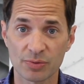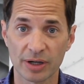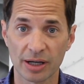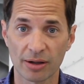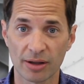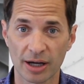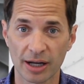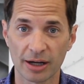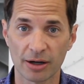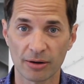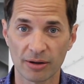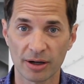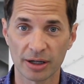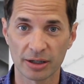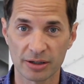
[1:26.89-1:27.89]
We had a lot of
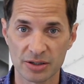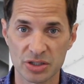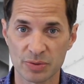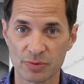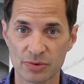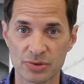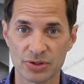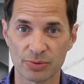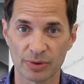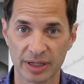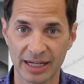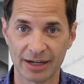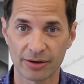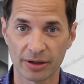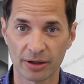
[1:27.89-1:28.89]
airline customers that were
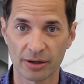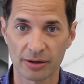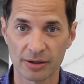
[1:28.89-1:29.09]
counting on